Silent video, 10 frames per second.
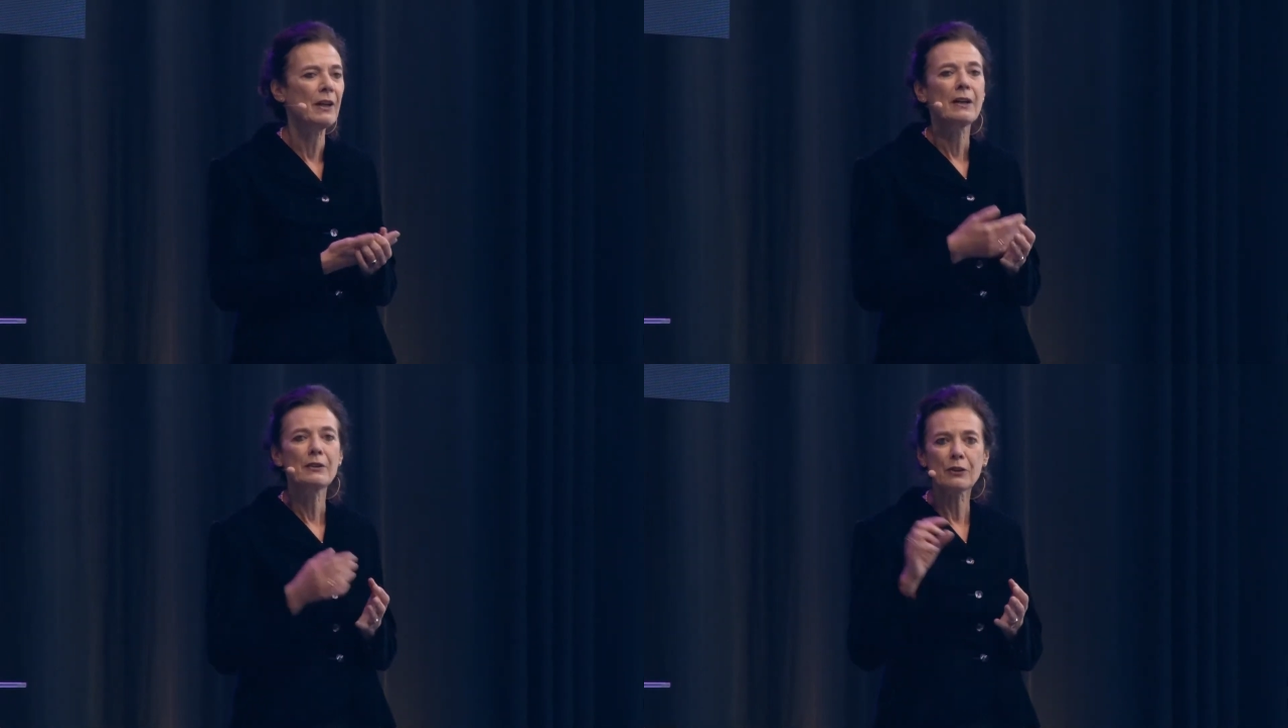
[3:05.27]

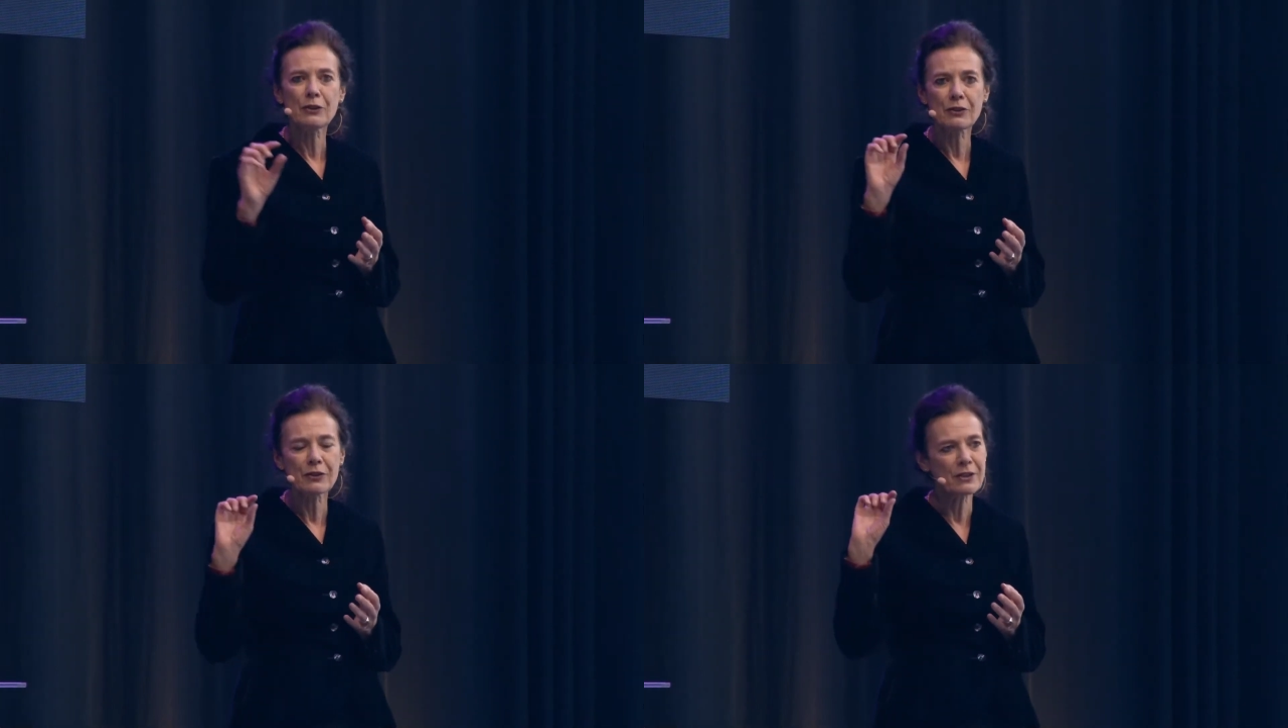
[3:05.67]
not
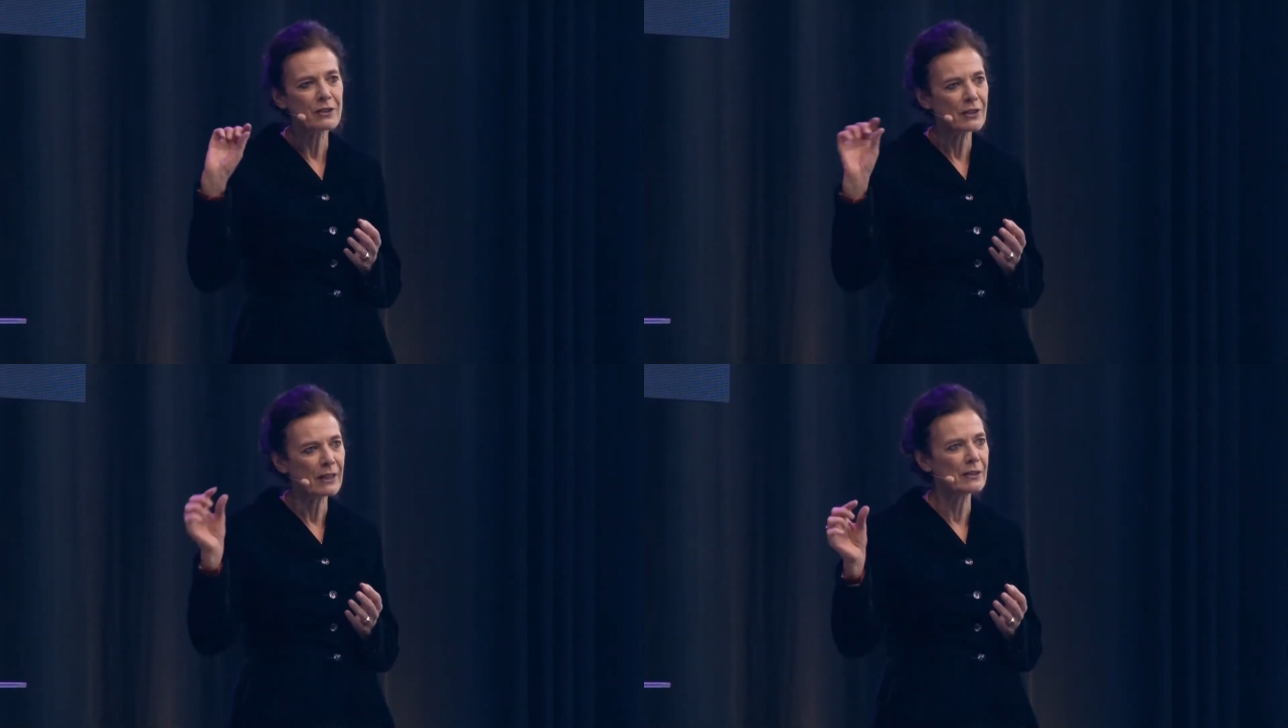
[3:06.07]
just the
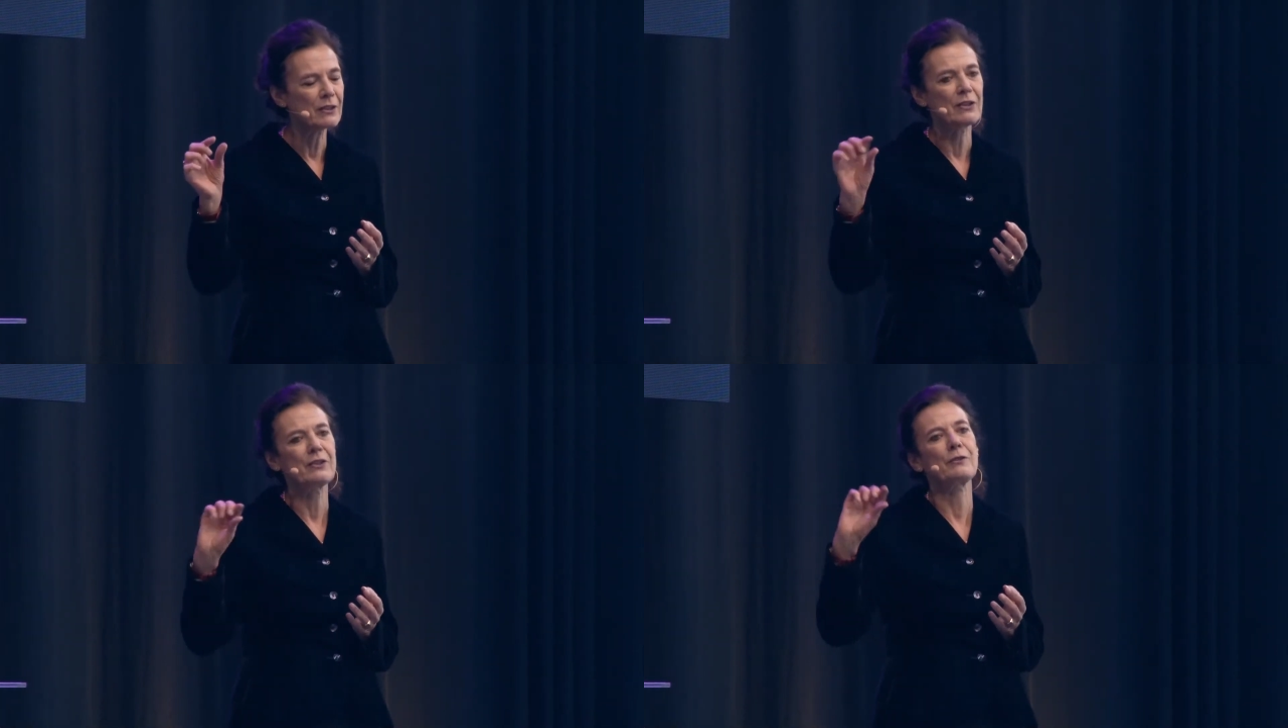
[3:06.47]

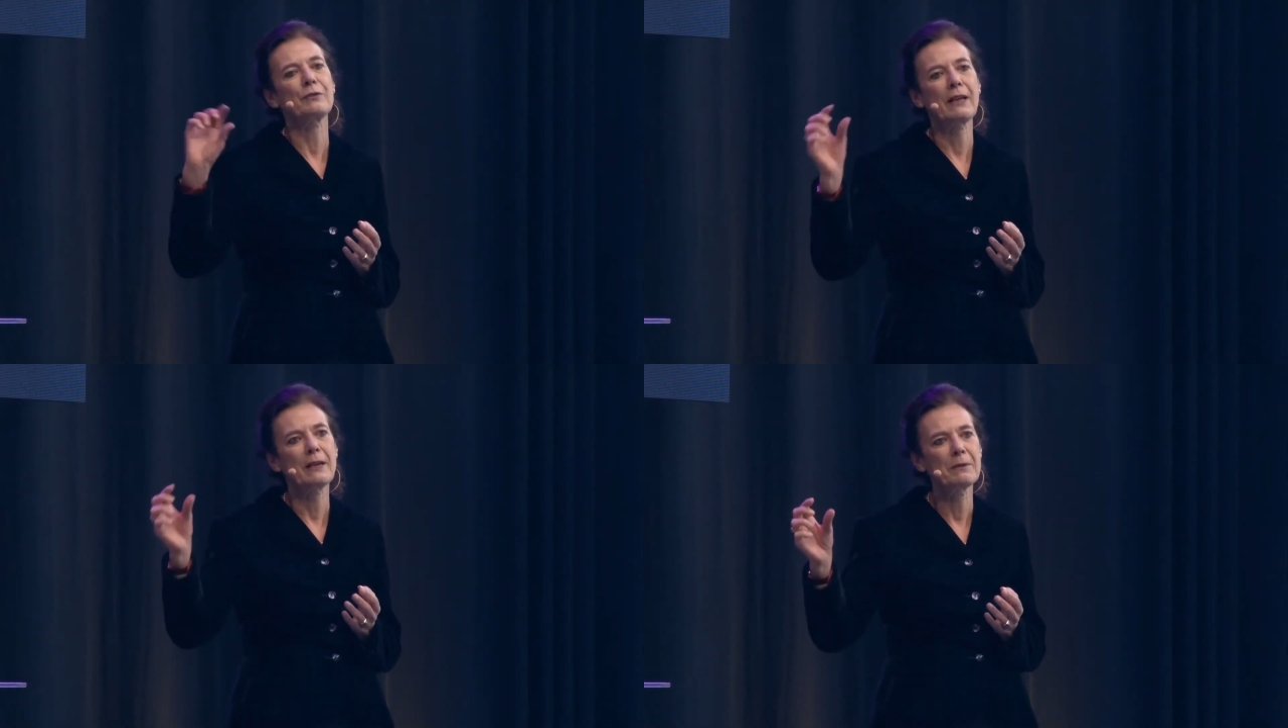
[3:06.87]
challenges of
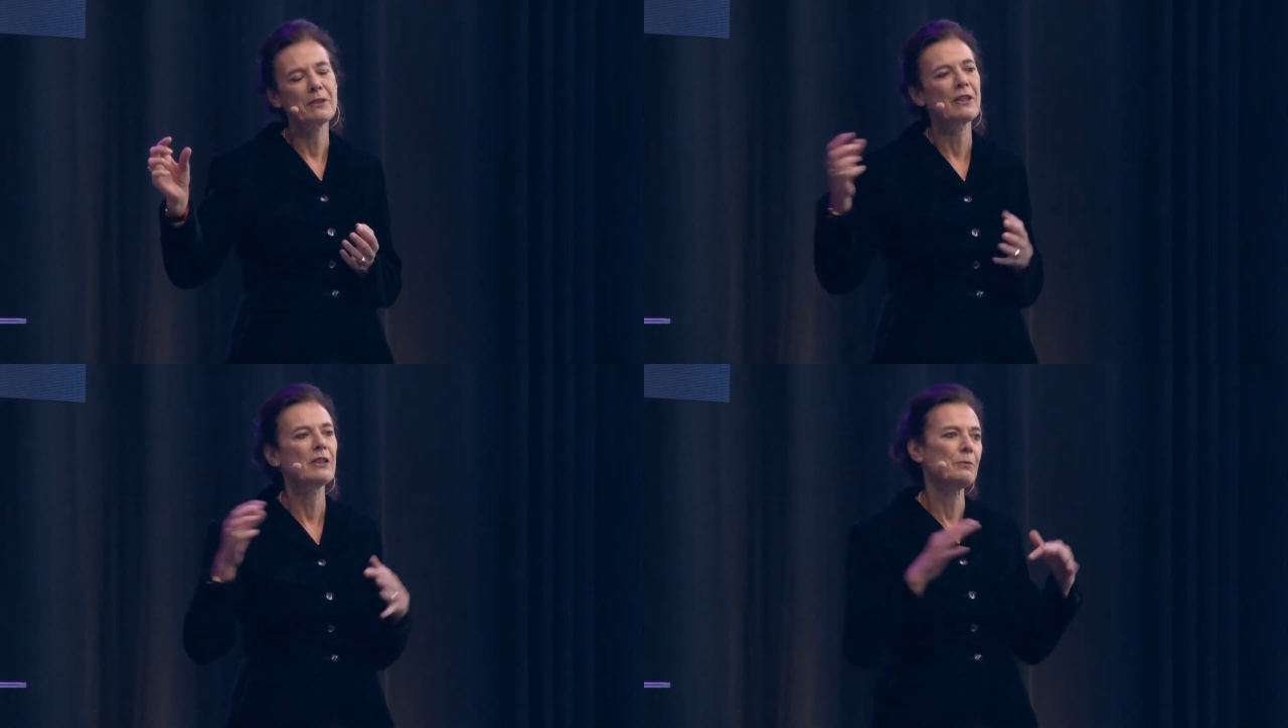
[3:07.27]
climate change,